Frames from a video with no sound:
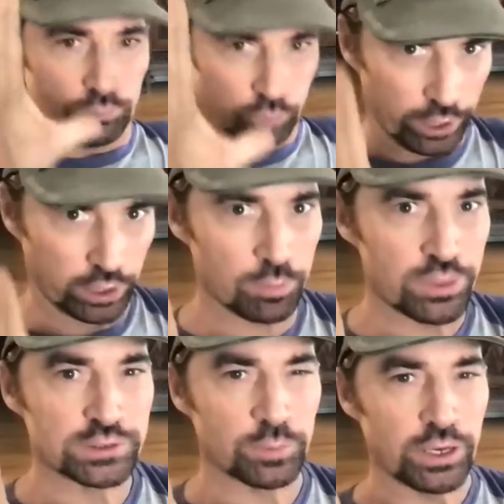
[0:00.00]
break up
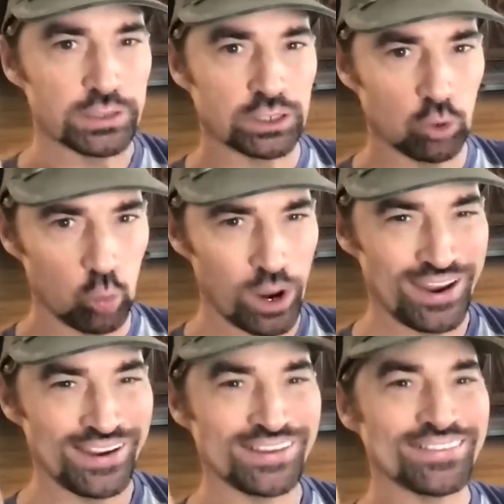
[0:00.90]
the space in a
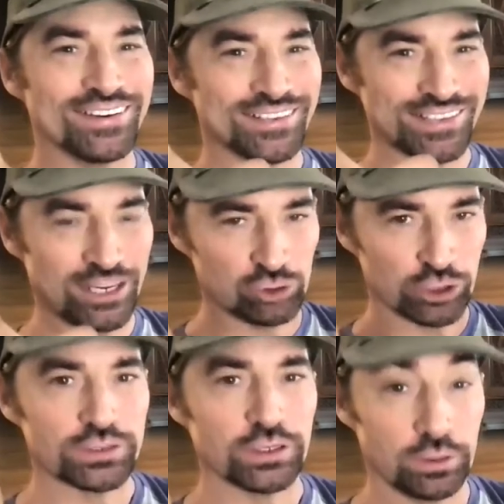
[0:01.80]
way that is
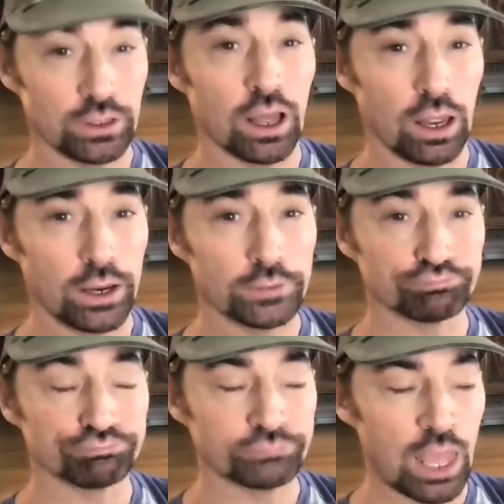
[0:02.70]
interesting to the eye
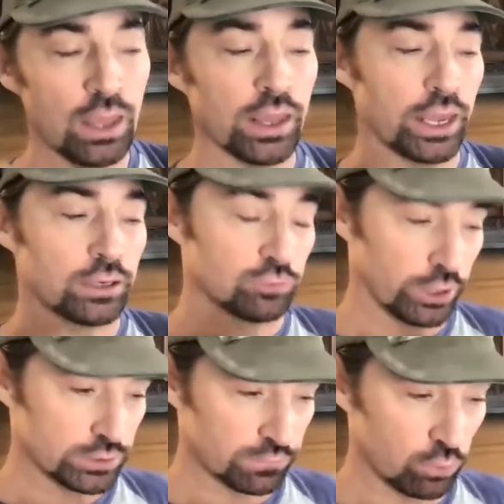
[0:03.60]
and
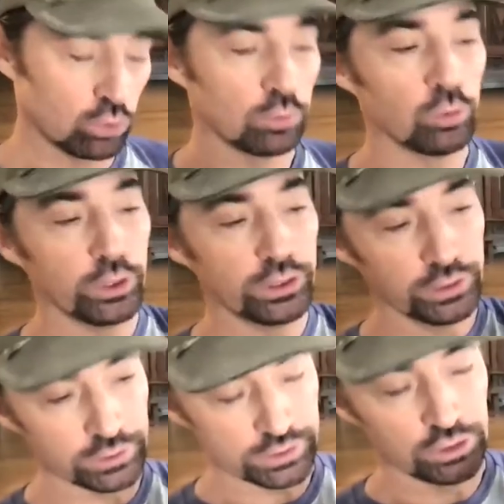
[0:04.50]
creates a focal point and
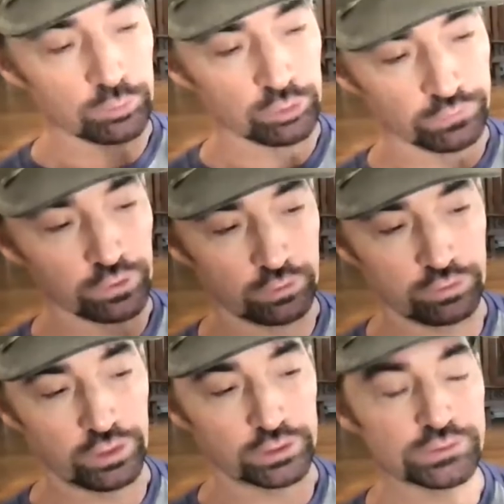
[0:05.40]
does a number of other
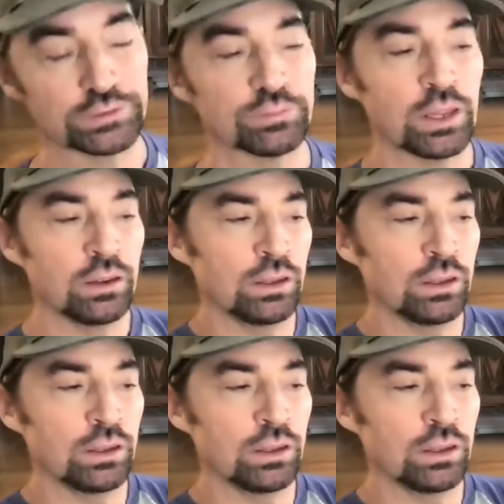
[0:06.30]
things.